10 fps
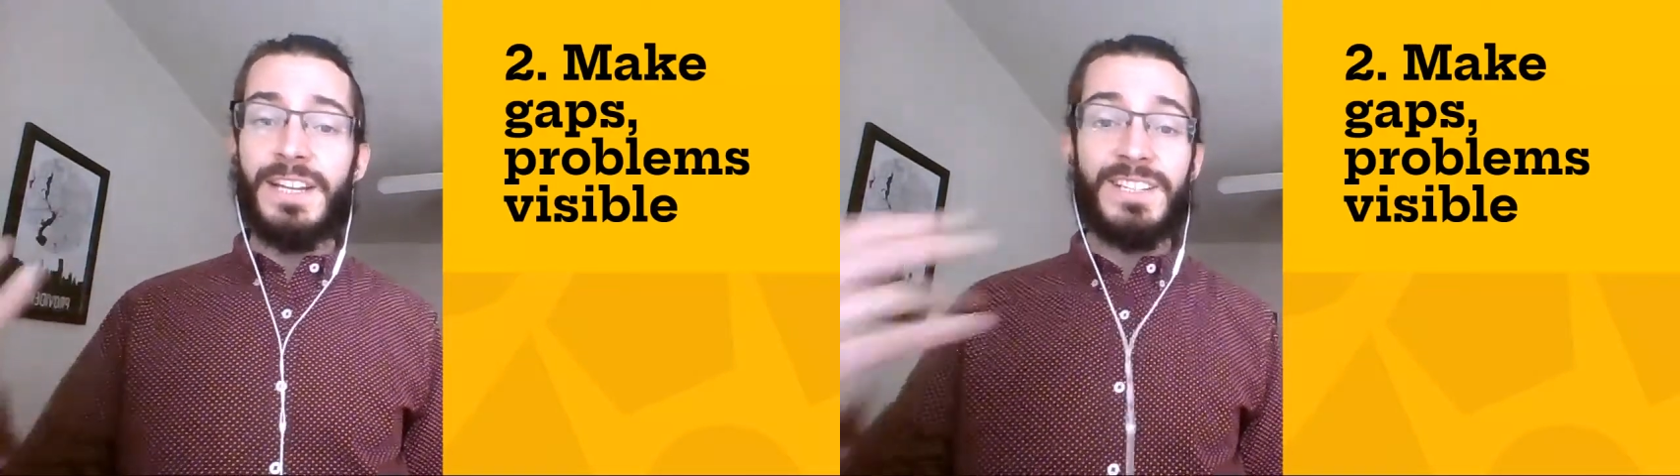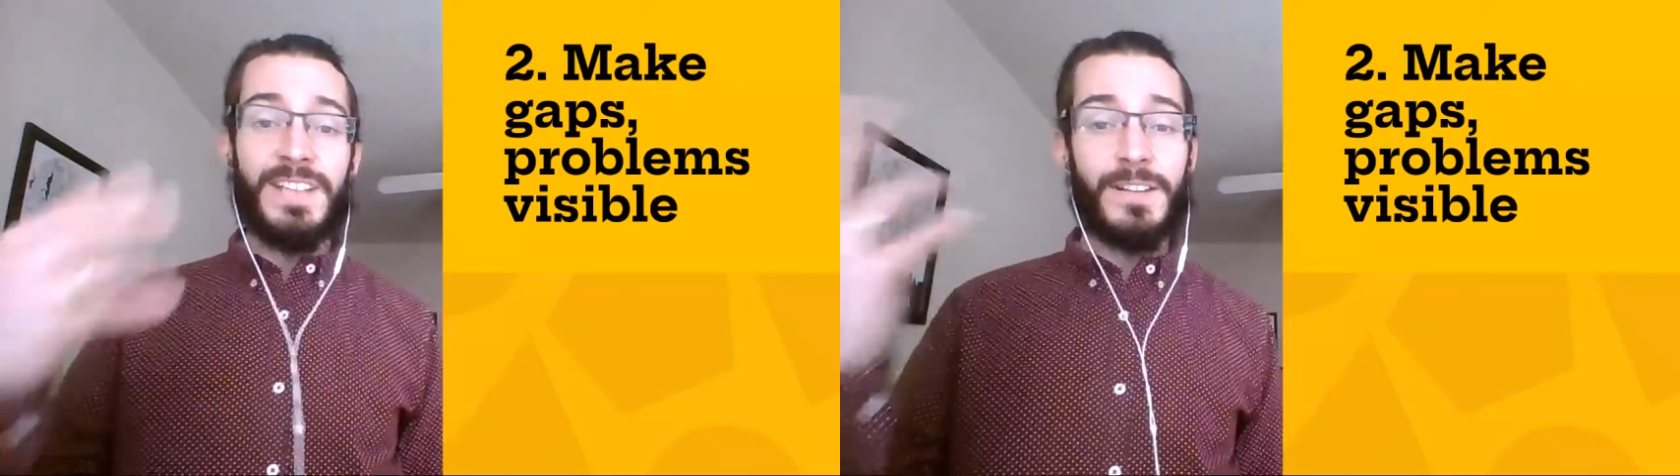
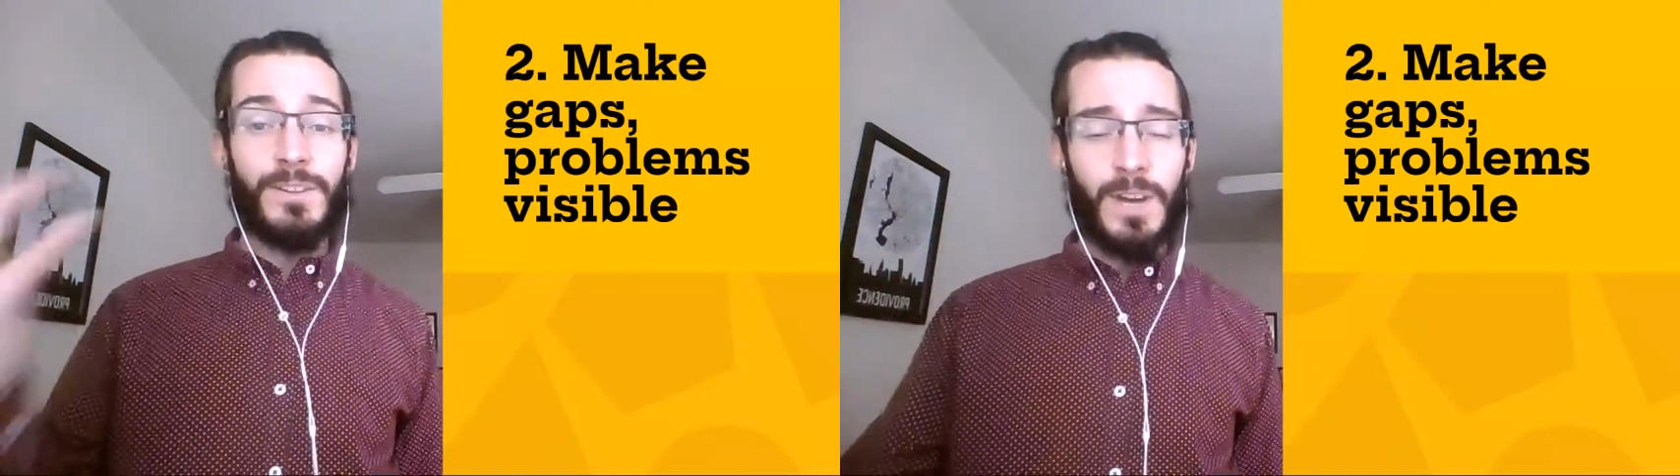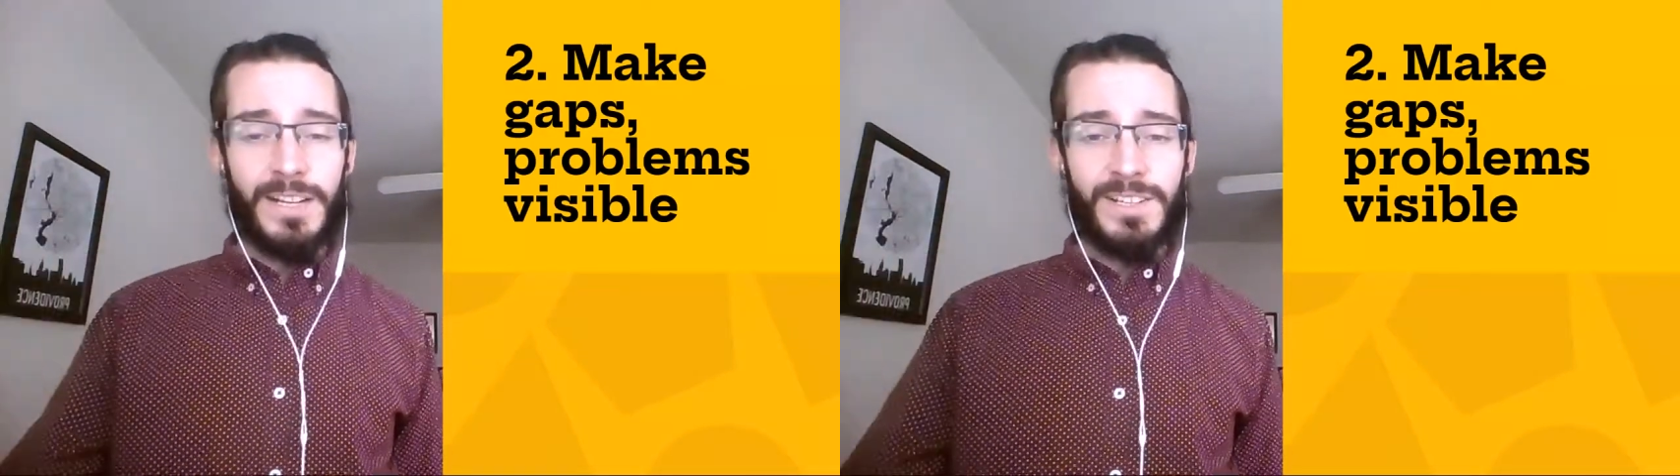say, the
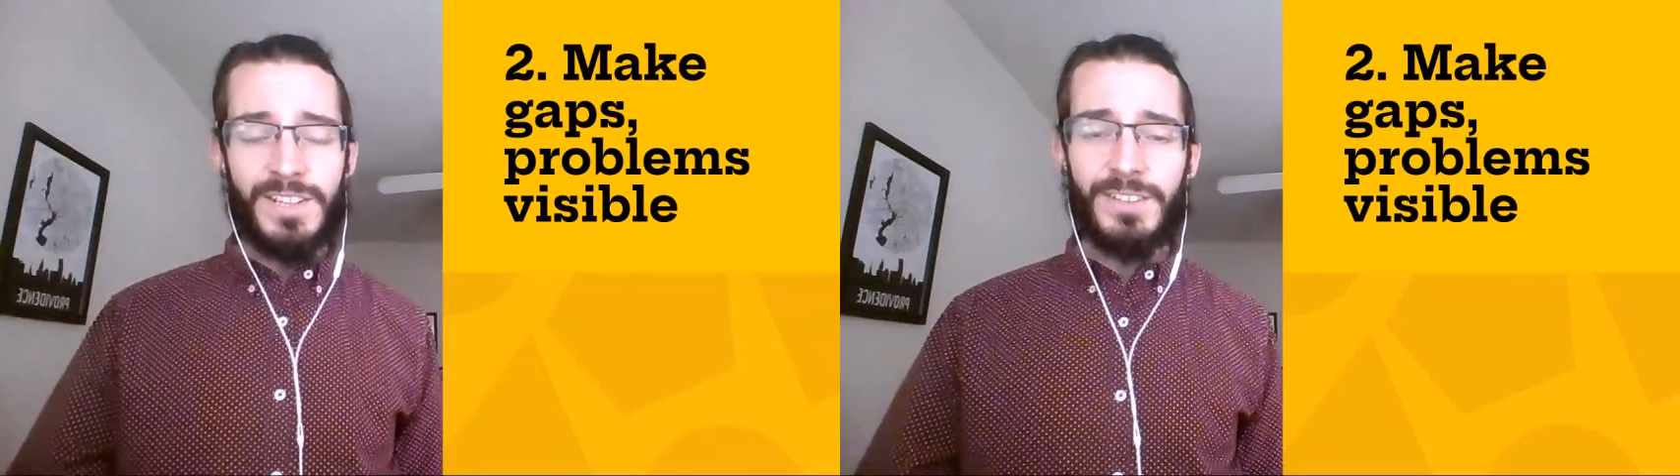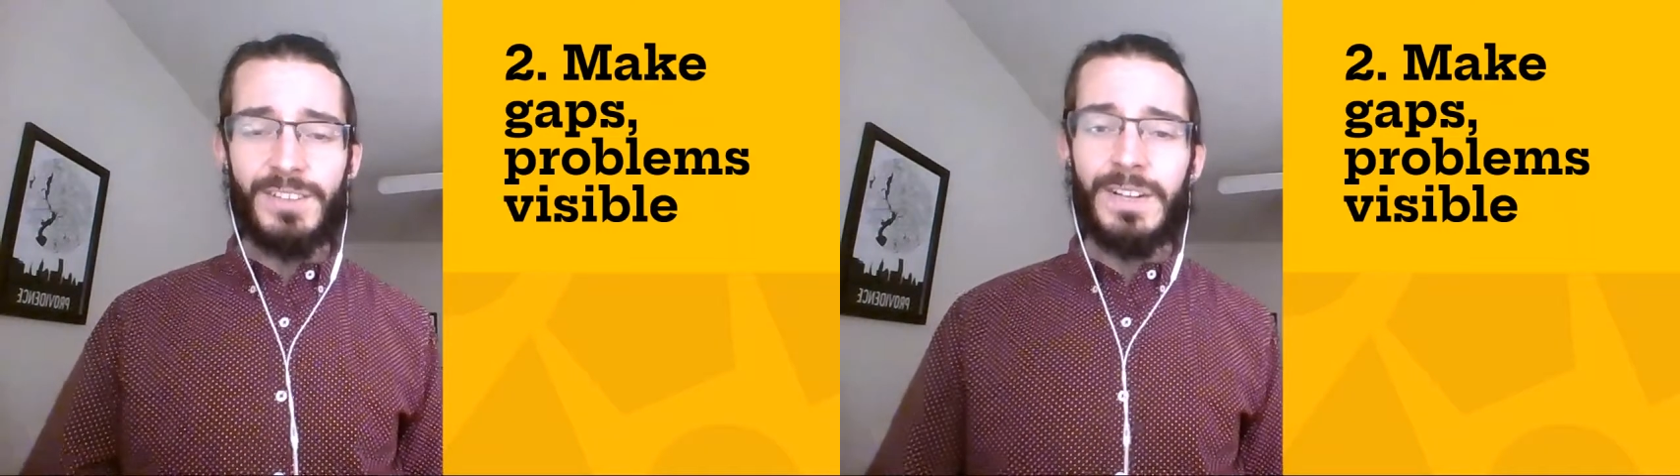writing
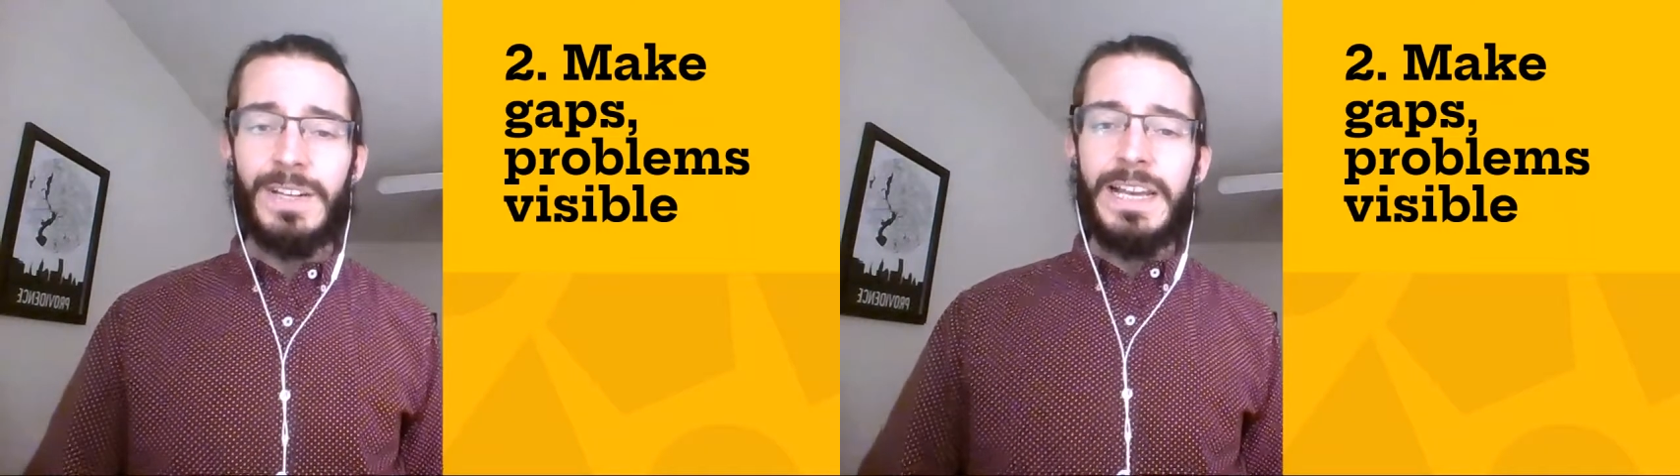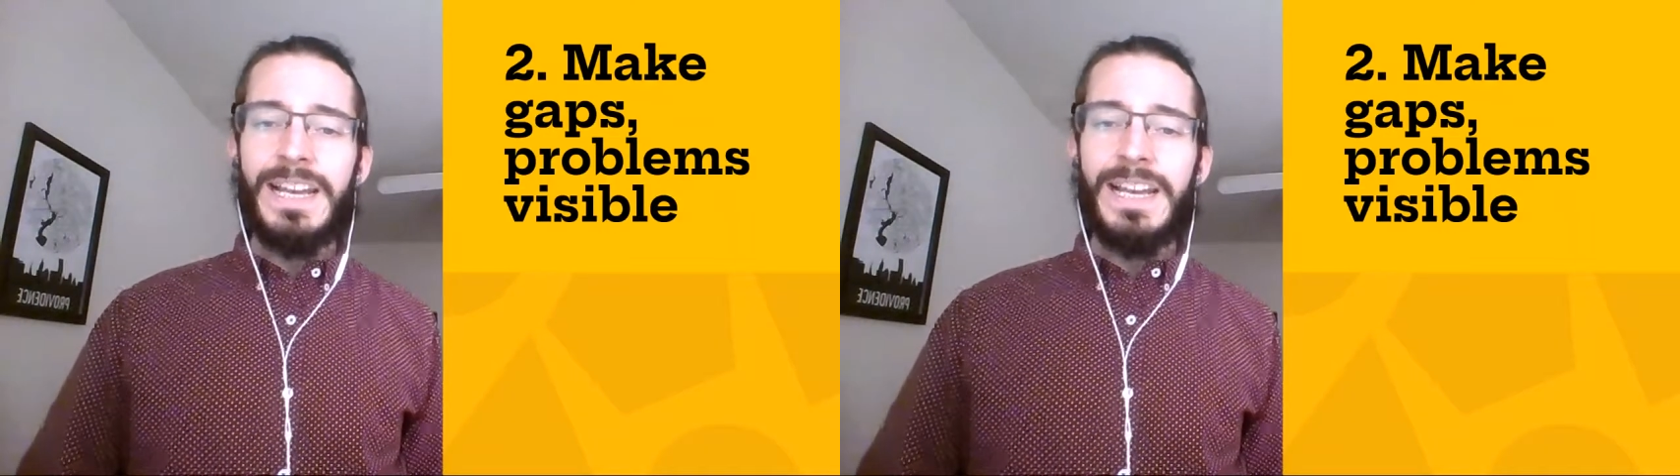center.